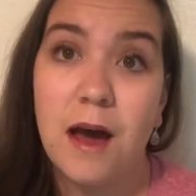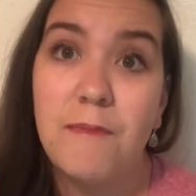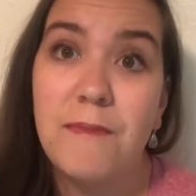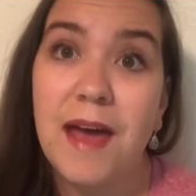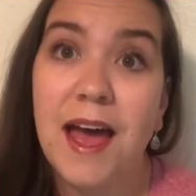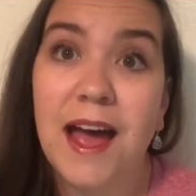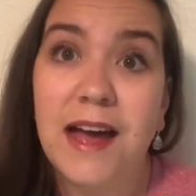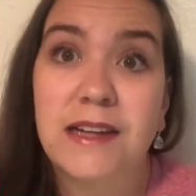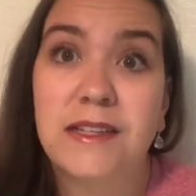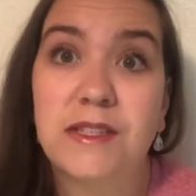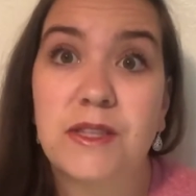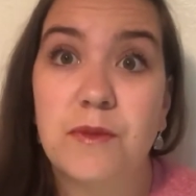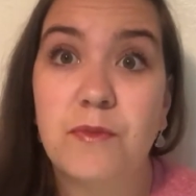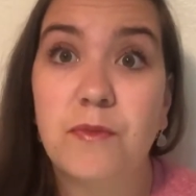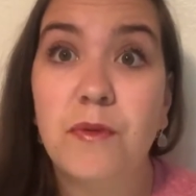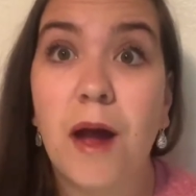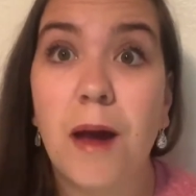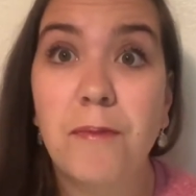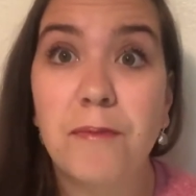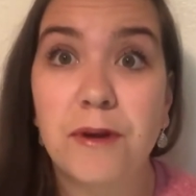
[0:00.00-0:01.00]
has the
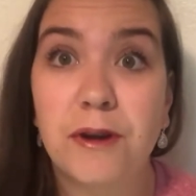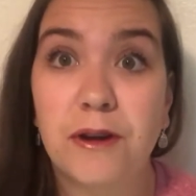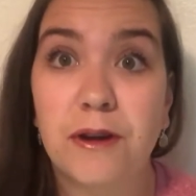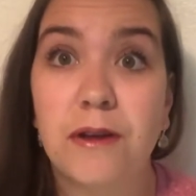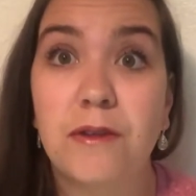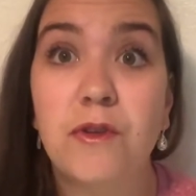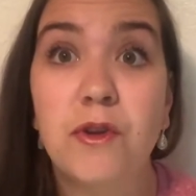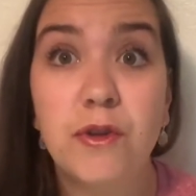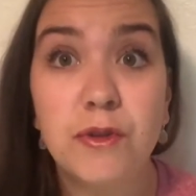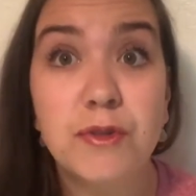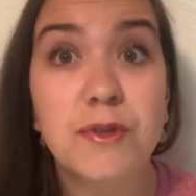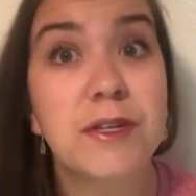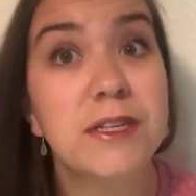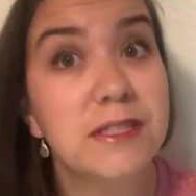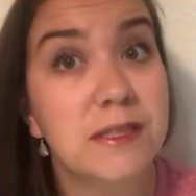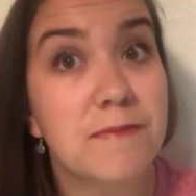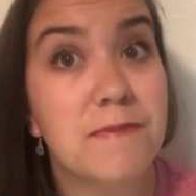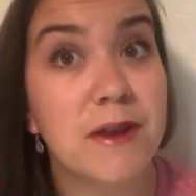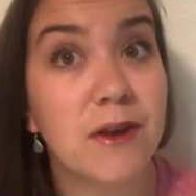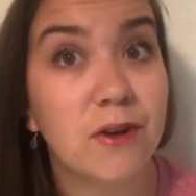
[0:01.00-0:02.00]
proper
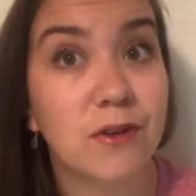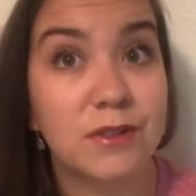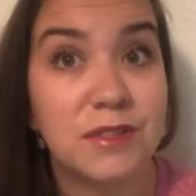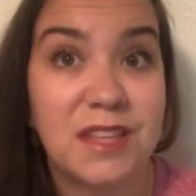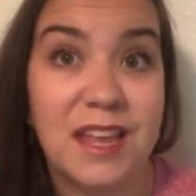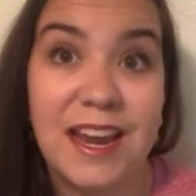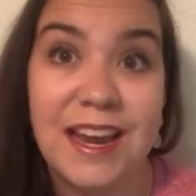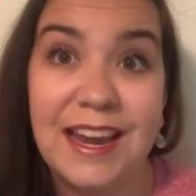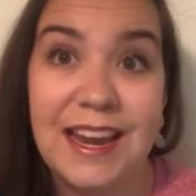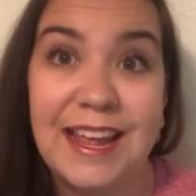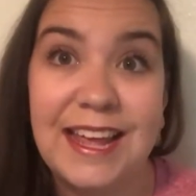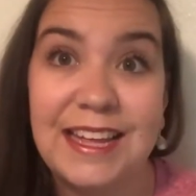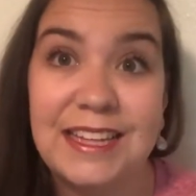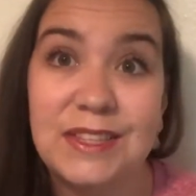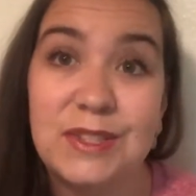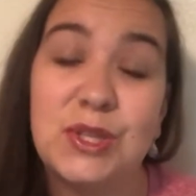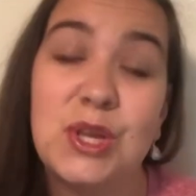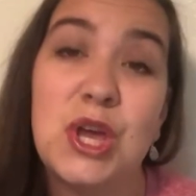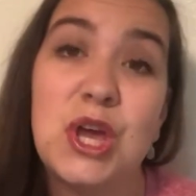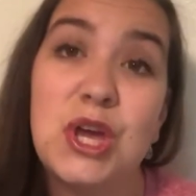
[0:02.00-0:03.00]
nutrients and minerals that it
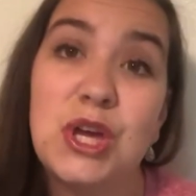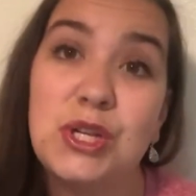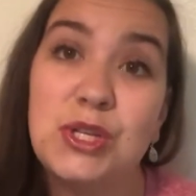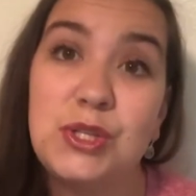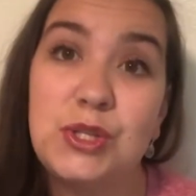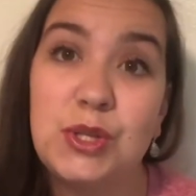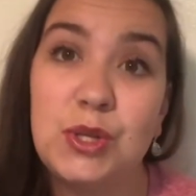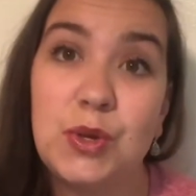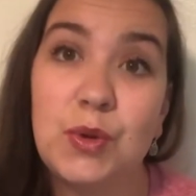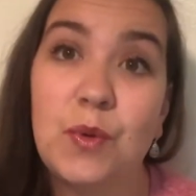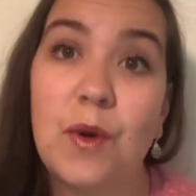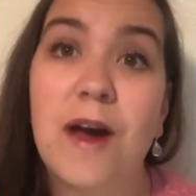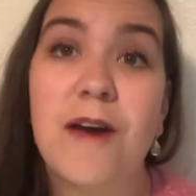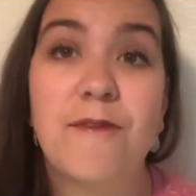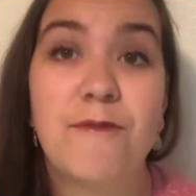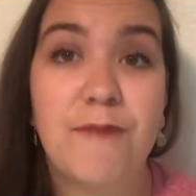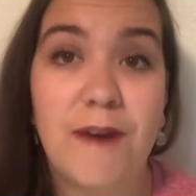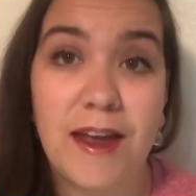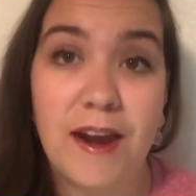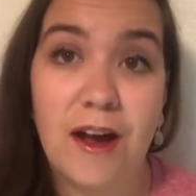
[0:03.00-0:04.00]
needs to
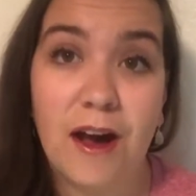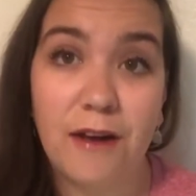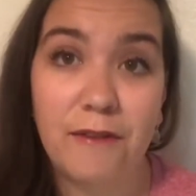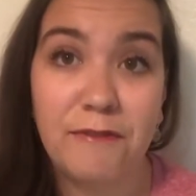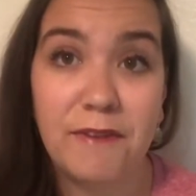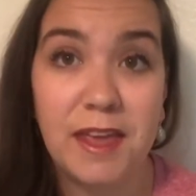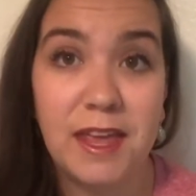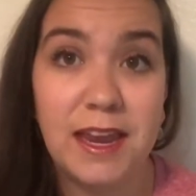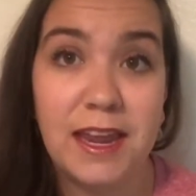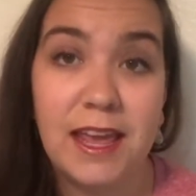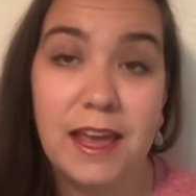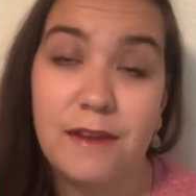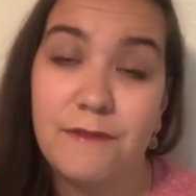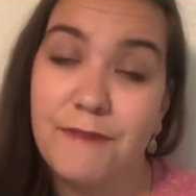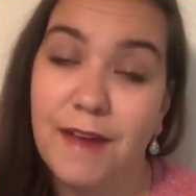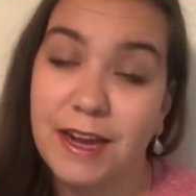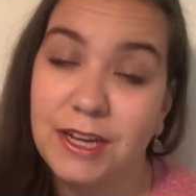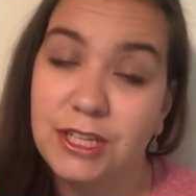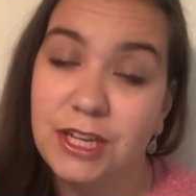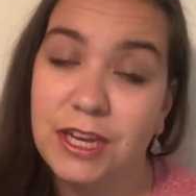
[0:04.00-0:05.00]
fight off any
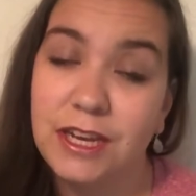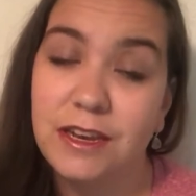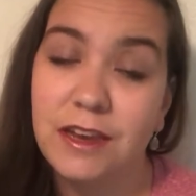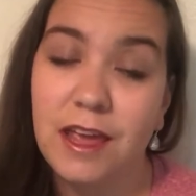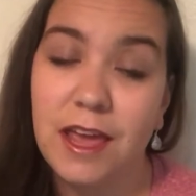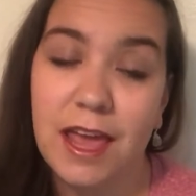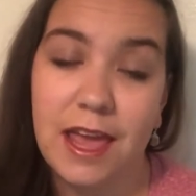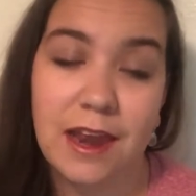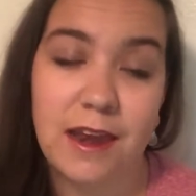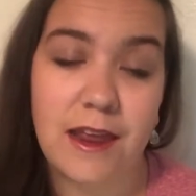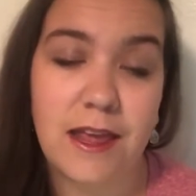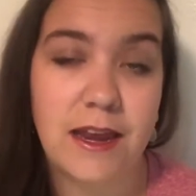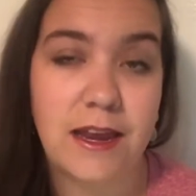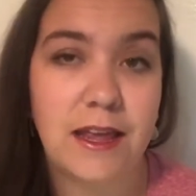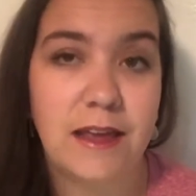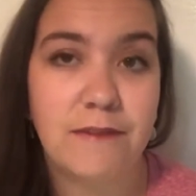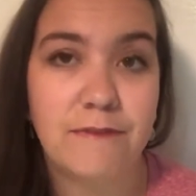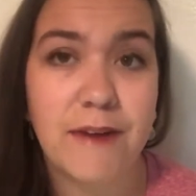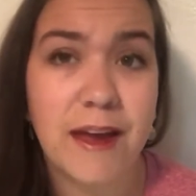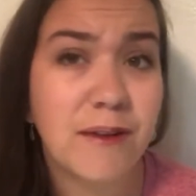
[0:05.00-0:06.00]
infection and
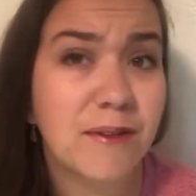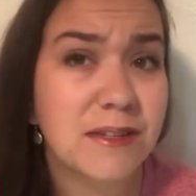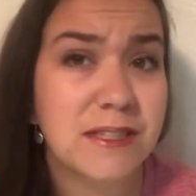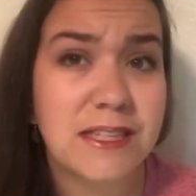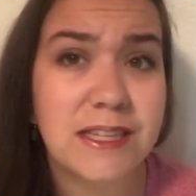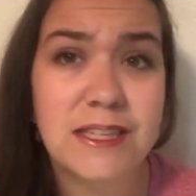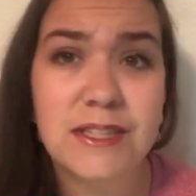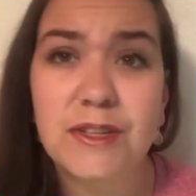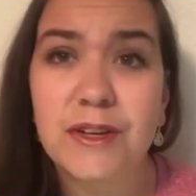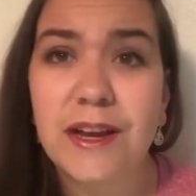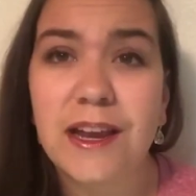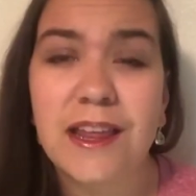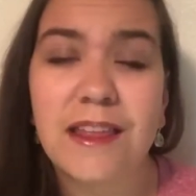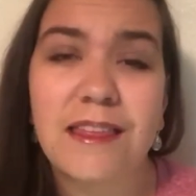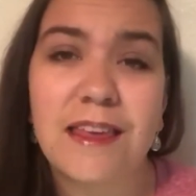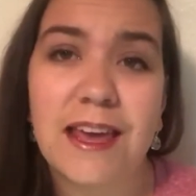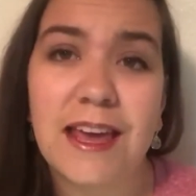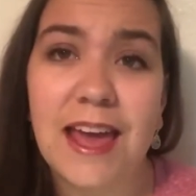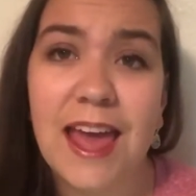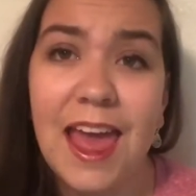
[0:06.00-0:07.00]
any viruses or
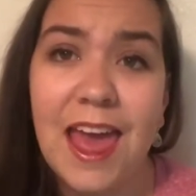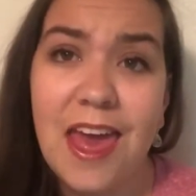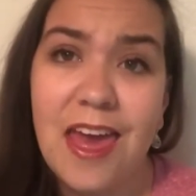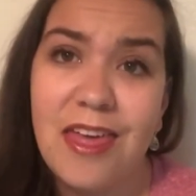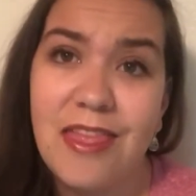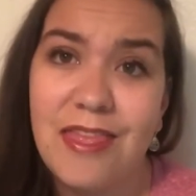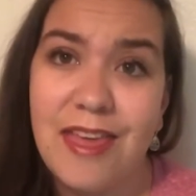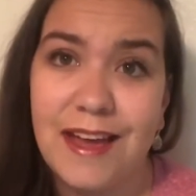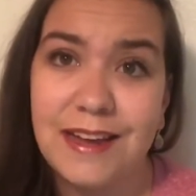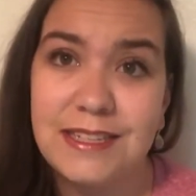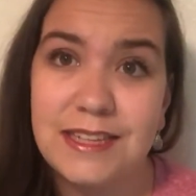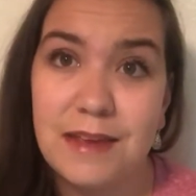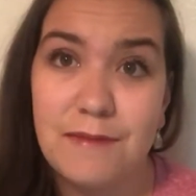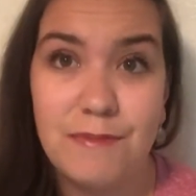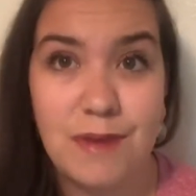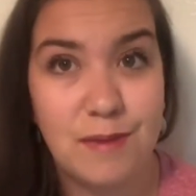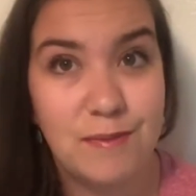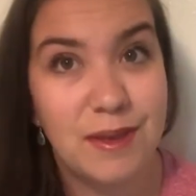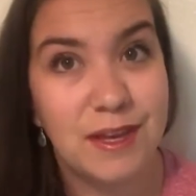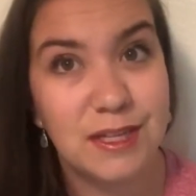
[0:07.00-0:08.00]
anything that it
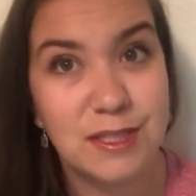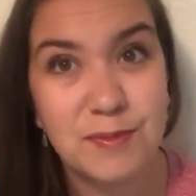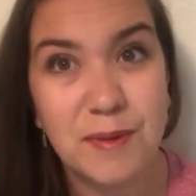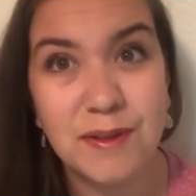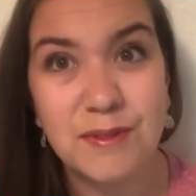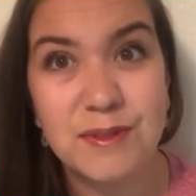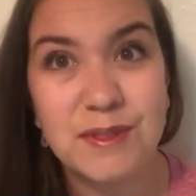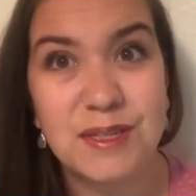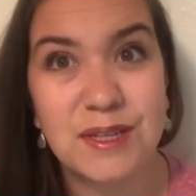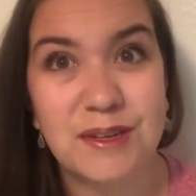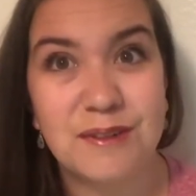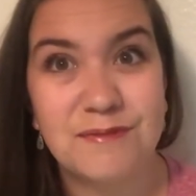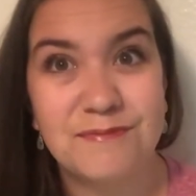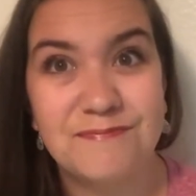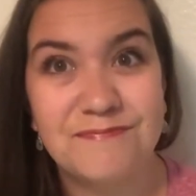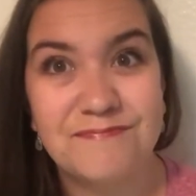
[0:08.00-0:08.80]
may be exposed to.